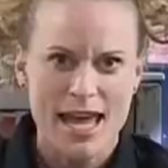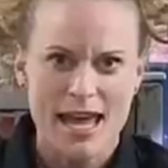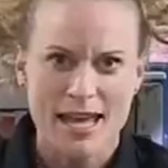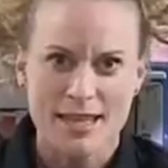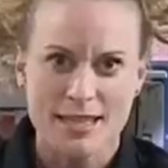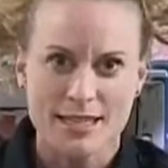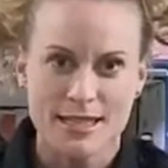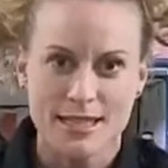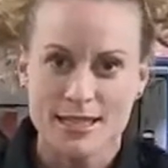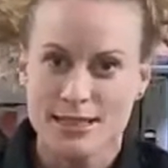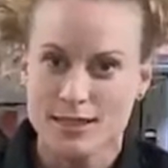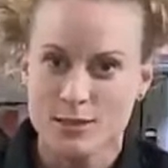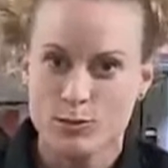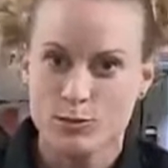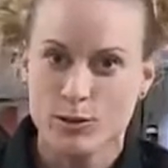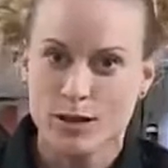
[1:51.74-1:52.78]
And this
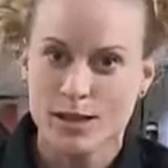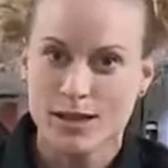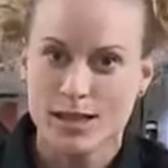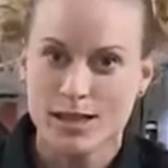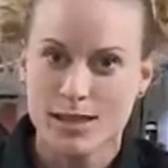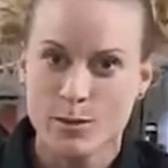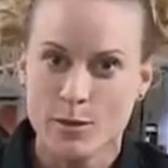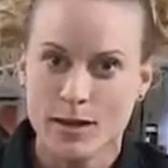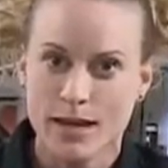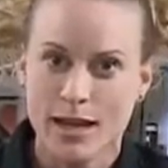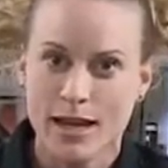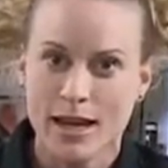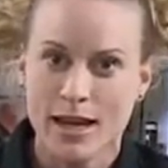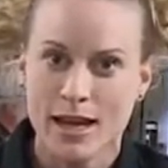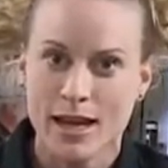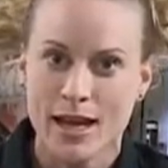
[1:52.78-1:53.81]
is really the
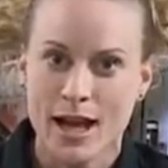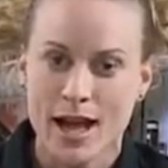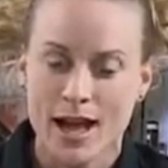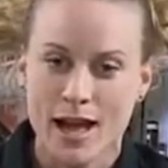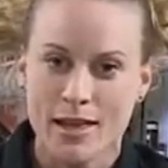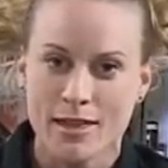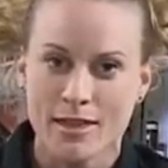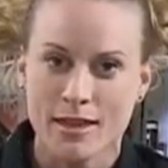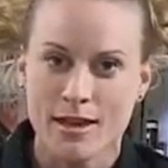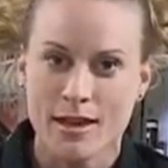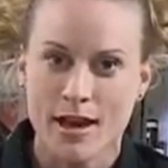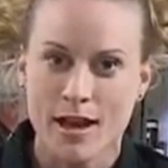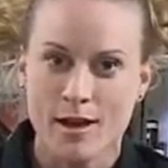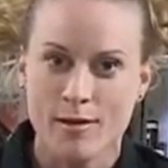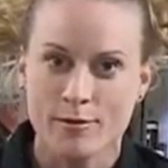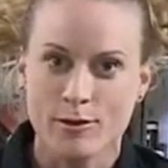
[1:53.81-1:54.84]
beginning, I think,
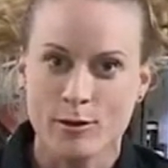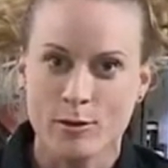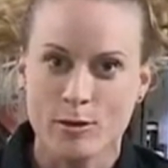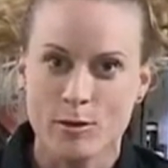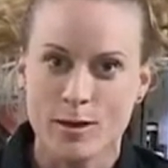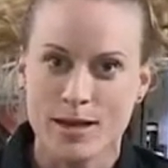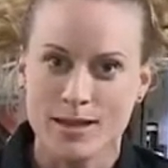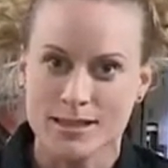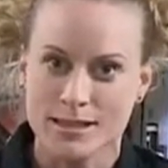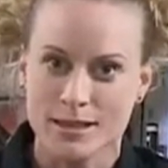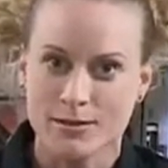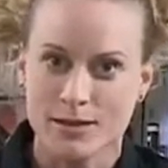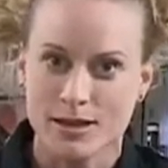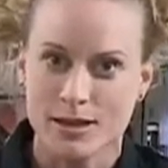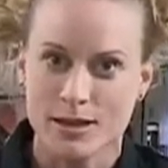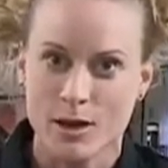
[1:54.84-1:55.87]
of human beings
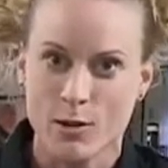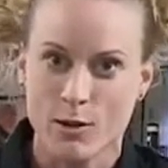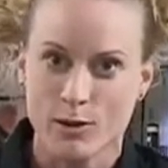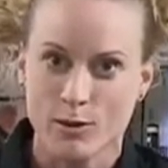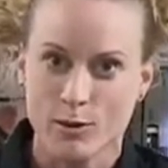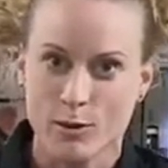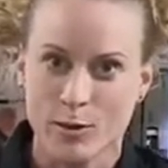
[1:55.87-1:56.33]
leaving low Earth